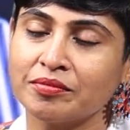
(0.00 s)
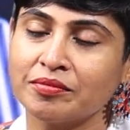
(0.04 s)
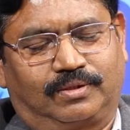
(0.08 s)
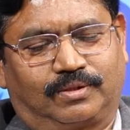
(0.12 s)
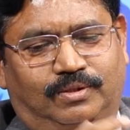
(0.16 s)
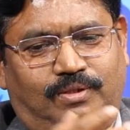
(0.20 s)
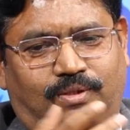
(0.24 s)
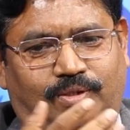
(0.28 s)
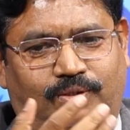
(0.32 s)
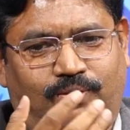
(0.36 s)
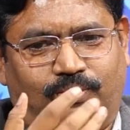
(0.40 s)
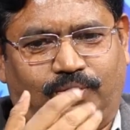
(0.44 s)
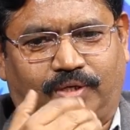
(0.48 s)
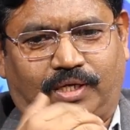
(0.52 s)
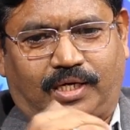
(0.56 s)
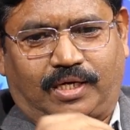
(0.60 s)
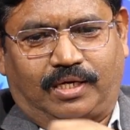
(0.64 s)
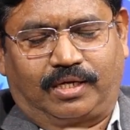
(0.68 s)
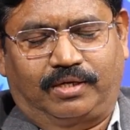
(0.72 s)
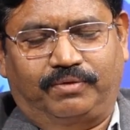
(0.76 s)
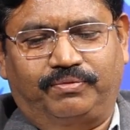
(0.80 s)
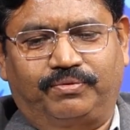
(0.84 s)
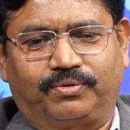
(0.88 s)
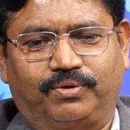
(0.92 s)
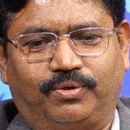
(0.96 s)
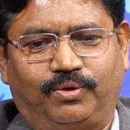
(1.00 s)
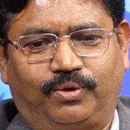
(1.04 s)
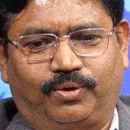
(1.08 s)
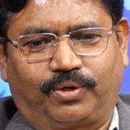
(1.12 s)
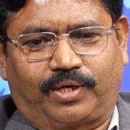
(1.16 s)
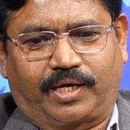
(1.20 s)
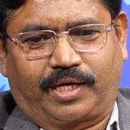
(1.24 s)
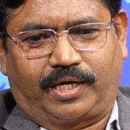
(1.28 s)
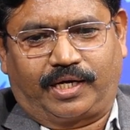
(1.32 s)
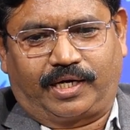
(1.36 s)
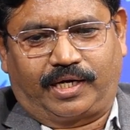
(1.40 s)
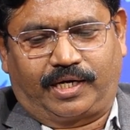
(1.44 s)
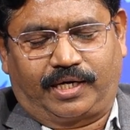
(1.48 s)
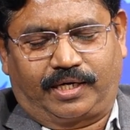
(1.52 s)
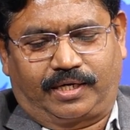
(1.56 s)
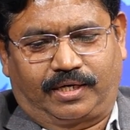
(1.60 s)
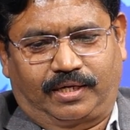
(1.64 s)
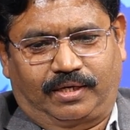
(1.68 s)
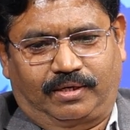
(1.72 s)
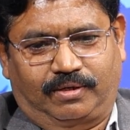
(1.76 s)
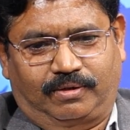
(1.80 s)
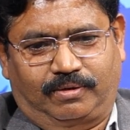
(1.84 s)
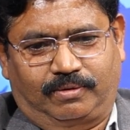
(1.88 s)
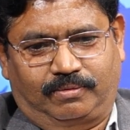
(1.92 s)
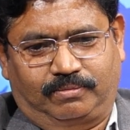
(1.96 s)
So today, if you look at
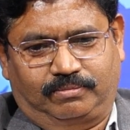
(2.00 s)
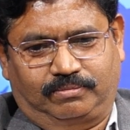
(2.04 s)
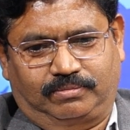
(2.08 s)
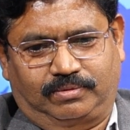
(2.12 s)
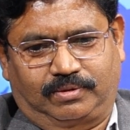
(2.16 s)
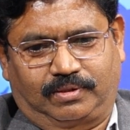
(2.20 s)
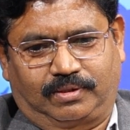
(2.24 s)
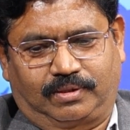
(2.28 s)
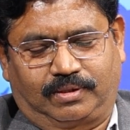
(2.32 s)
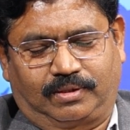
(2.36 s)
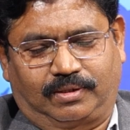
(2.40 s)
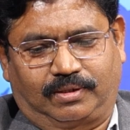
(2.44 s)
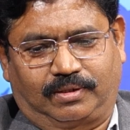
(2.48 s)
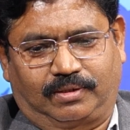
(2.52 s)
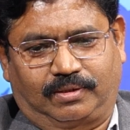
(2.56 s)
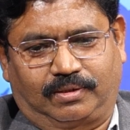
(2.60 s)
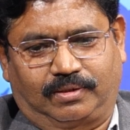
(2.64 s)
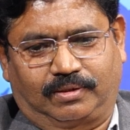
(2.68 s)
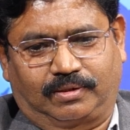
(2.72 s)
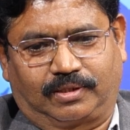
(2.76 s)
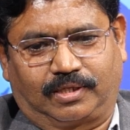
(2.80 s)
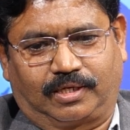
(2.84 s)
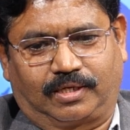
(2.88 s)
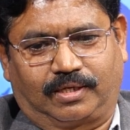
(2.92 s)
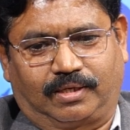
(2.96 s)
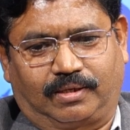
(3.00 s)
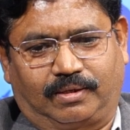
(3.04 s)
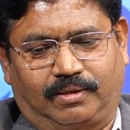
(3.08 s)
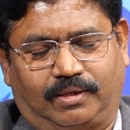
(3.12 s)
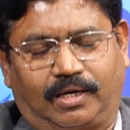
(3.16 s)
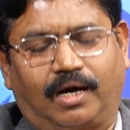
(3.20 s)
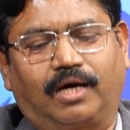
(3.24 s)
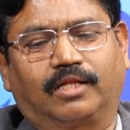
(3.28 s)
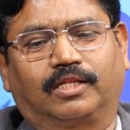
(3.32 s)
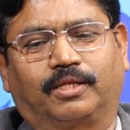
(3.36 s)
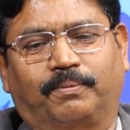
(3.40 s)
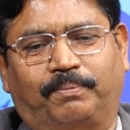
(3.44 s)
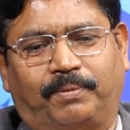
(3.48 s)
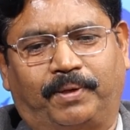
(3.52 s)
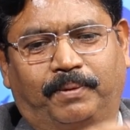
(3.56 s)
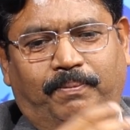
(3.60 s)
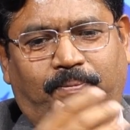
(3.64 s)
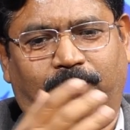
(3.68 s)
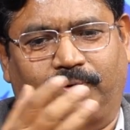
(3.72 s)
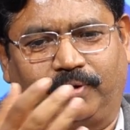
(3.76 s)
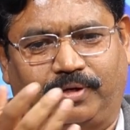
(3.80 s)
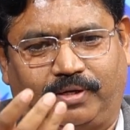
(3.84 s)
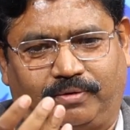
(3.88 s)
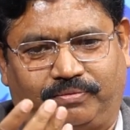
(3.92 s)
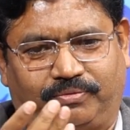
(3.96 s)
the on the
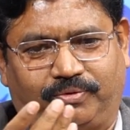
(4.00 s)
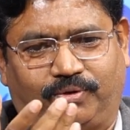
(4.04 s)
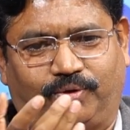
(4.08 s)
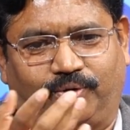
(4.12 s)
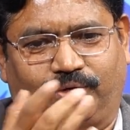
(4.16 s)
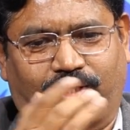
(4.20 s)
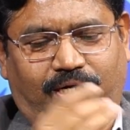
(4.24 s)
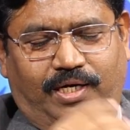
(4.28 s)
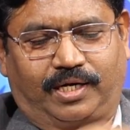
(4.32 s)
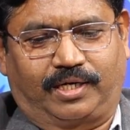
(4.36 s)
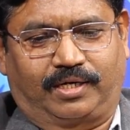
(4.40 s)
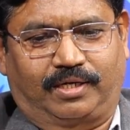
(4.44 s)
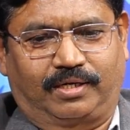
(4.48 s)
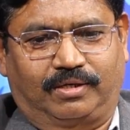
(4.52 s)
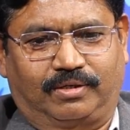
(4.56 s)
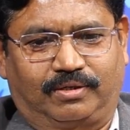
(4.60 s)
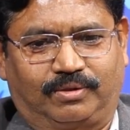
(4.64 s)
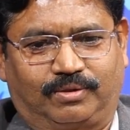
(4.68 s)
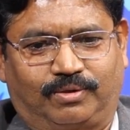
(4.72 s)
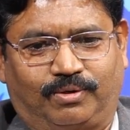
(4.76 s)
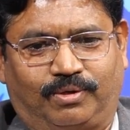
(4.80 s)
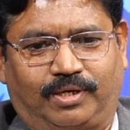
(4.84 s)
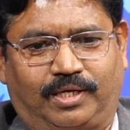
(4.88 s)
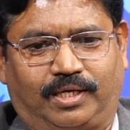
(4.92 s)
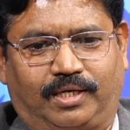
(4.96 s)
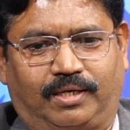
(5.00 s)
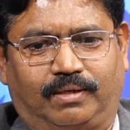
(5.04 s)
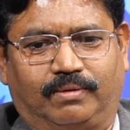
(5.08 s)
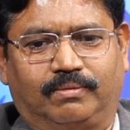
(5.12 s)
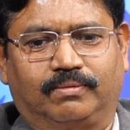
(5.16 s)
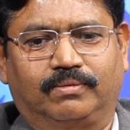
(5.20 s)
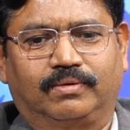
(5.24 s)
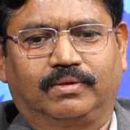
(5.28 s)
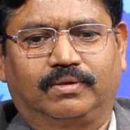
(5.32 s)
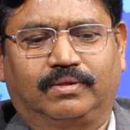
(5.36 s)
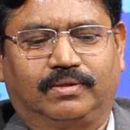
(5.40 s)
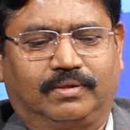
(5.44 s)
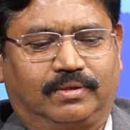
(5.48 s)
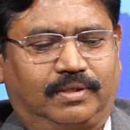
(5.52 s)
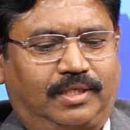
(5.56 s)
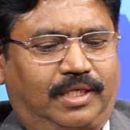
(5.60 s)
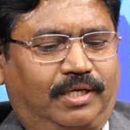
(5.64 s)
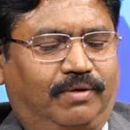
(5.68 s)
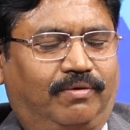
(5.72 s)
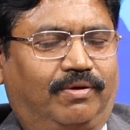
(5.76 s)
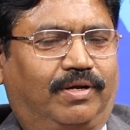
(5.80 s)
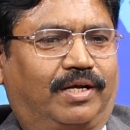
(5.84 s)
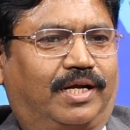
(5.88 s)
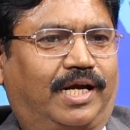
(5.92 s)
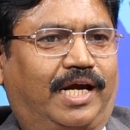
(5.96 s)
people, if you look at today,
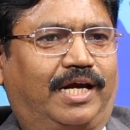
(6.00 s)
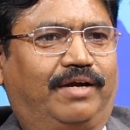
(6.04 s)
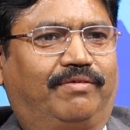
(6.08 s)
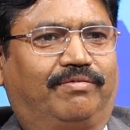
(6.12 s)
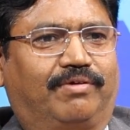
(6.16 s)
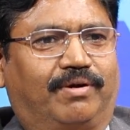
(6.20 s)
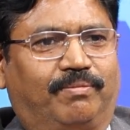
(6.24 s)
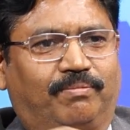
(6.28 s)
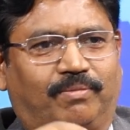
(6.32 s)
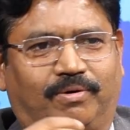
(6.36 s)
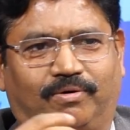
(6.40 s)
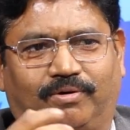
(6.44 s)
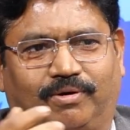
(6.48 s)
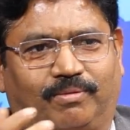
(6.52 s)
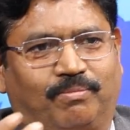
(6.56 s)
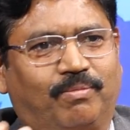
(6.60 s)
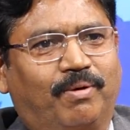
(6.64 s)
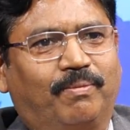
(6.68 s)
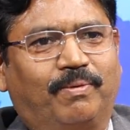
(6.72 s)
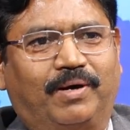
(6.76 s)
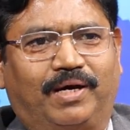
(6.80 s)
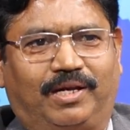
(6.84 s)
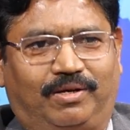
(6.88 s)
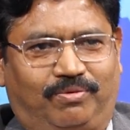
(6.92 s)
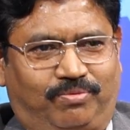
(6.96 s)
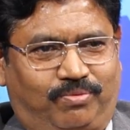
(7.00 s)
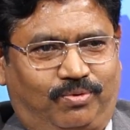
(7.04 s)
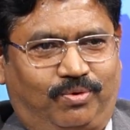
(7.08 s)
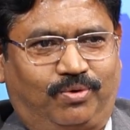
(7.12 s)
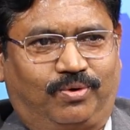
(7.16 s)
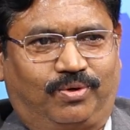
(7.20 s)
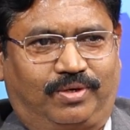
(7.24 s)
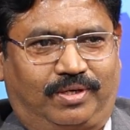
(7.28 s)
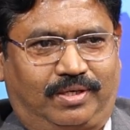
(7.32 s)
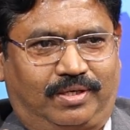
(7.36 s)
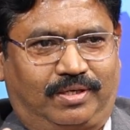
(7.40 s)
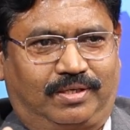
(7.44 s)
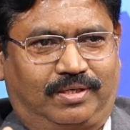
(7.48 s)
even right from our mobile phone,